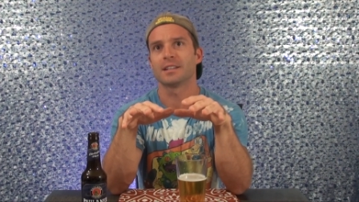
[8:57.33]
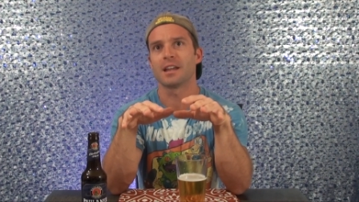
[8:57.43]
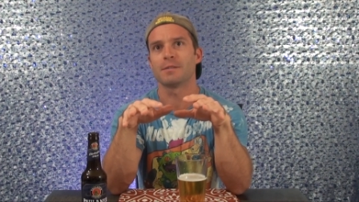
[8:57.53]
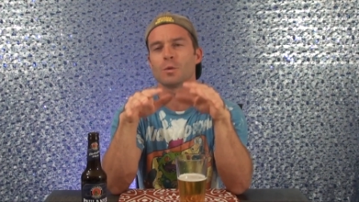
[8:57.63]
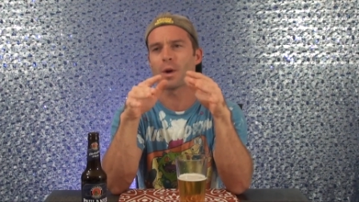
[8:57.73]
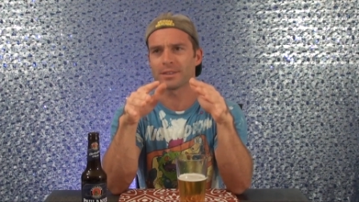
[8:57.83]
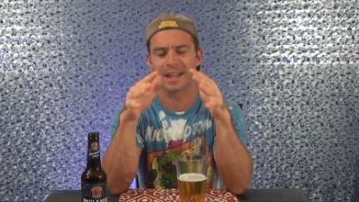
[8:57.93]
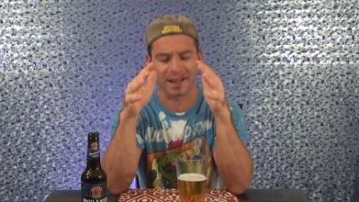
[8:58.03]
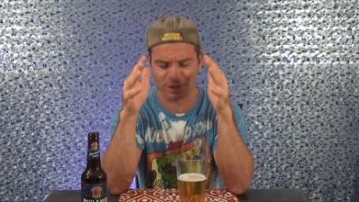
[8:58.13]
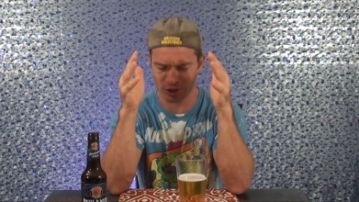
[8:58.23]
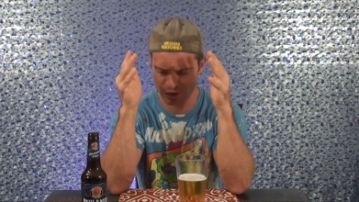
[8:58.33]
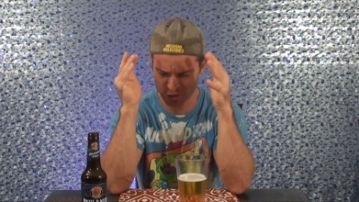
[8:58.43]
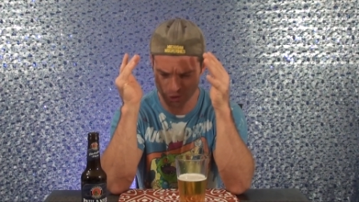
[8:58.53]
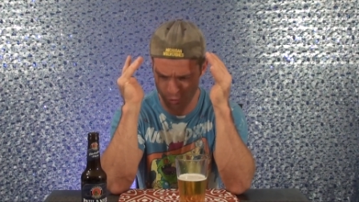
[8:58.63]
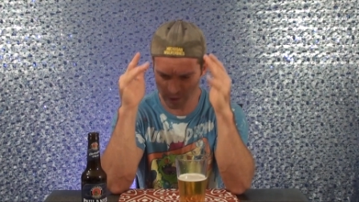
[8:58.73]
If you want that
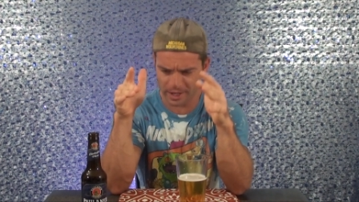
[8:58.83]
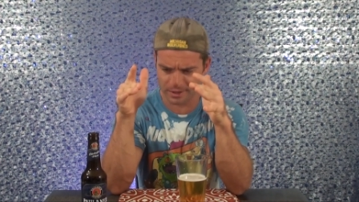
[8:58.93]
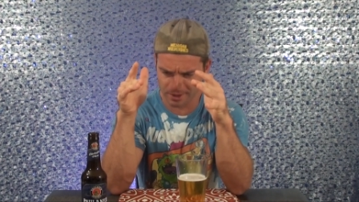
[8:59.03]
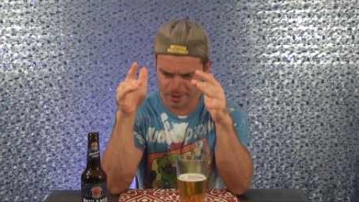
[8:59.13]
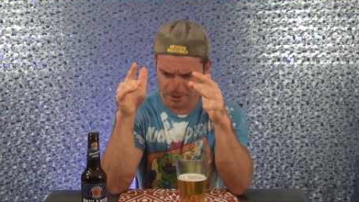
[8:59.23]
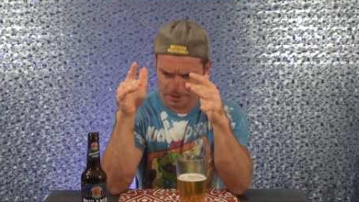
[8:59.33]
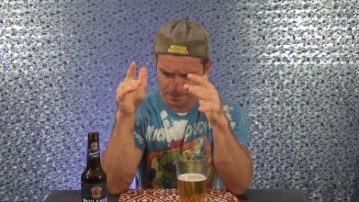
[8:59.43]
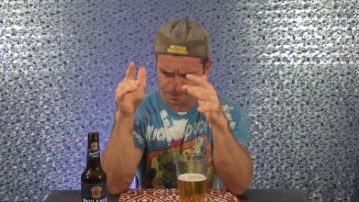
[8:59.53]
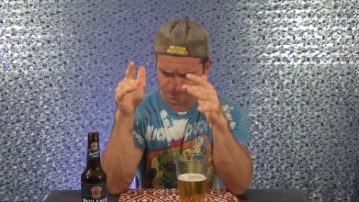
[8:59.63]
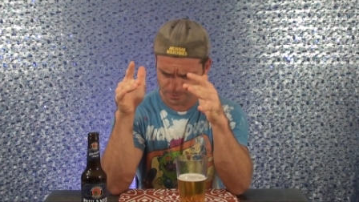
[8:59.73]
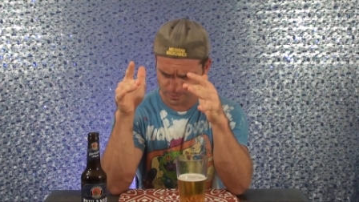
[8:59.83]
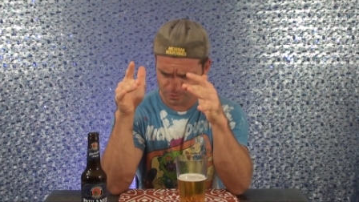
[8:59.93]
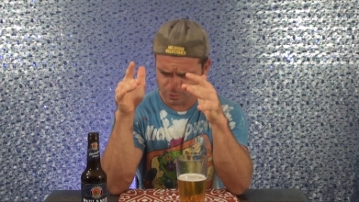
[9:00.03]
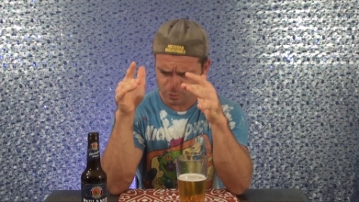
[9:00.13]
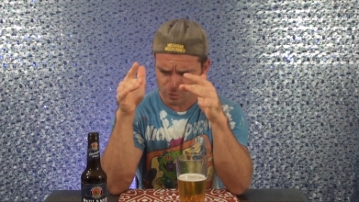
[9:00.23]
just straight
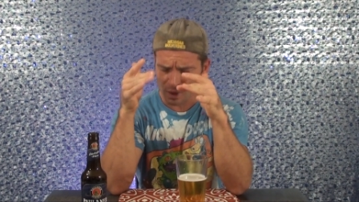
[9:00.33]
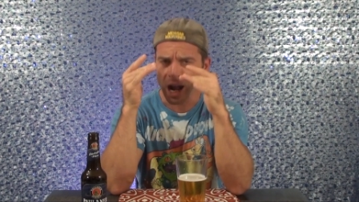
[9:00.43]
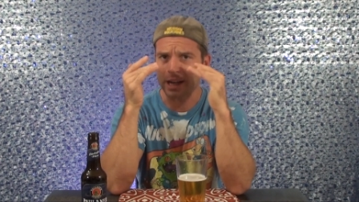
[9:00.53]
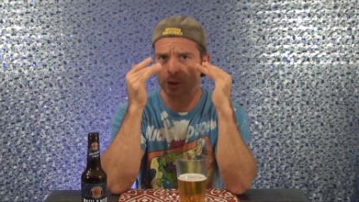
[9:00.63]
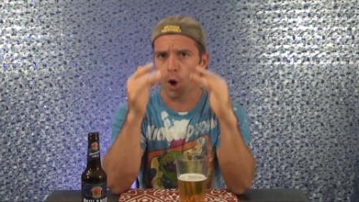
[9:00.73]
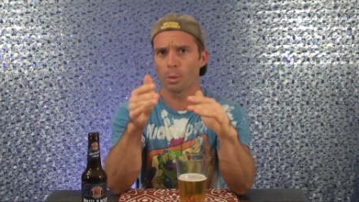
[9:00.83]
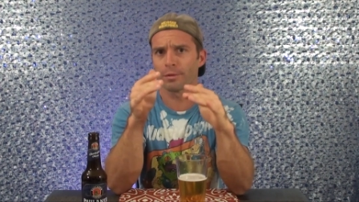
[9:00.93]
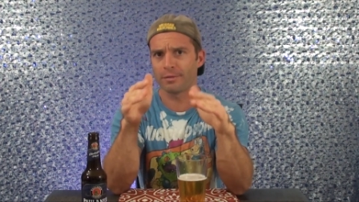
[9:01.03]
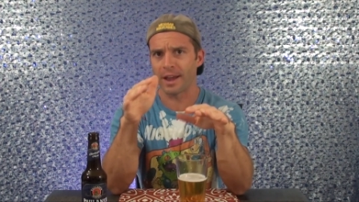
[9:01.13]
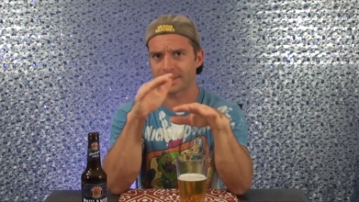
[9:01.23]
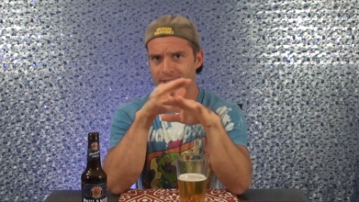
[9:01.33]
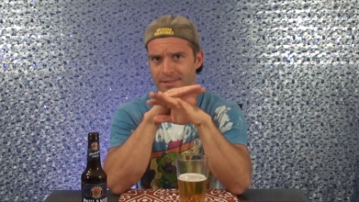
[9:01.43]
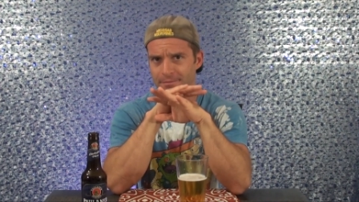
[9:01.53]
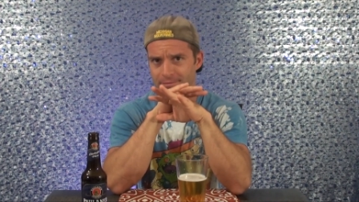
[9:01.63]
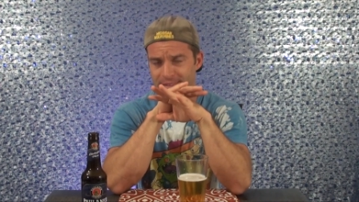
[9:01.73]

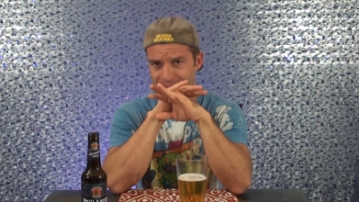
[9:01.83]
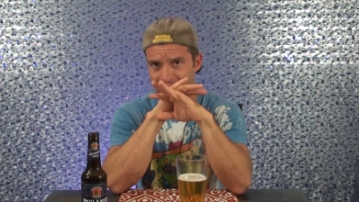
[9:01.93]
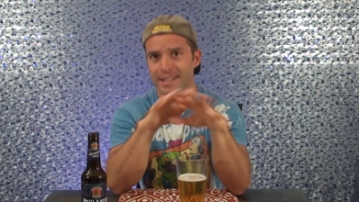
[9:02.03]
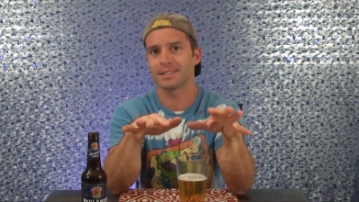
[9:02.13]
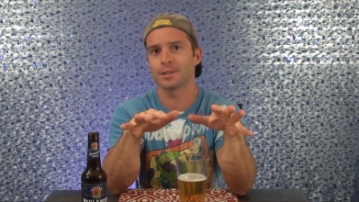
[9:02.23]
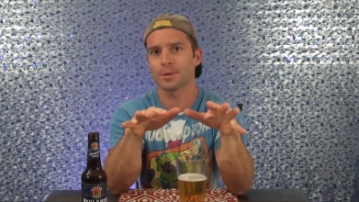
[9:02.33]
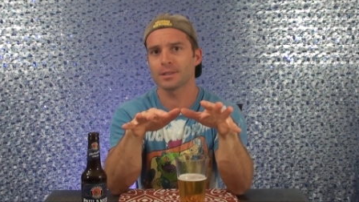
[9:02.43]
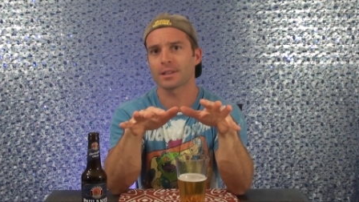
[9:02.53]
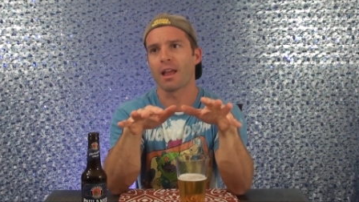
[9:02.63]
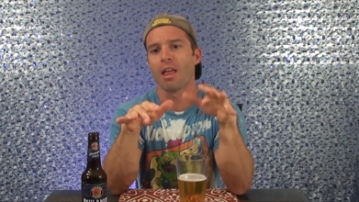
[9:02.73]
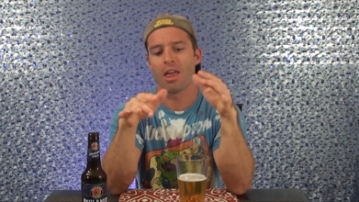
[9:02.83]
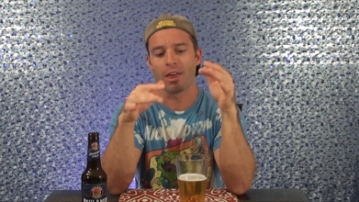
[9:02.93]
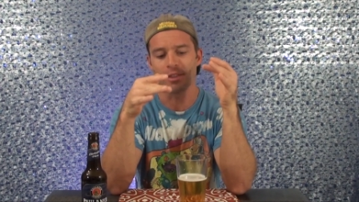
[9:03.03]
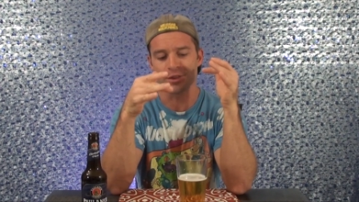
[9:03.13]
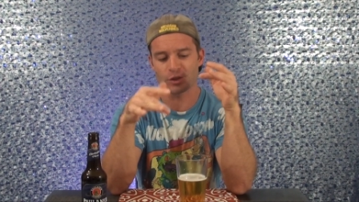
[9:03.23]
Oktoberfest taste to it,
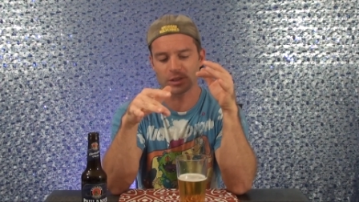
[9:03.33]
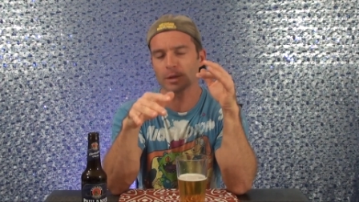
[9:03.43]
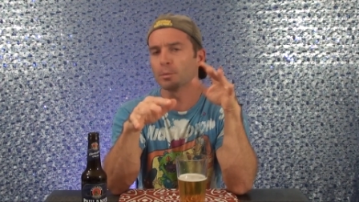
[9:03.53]
this is a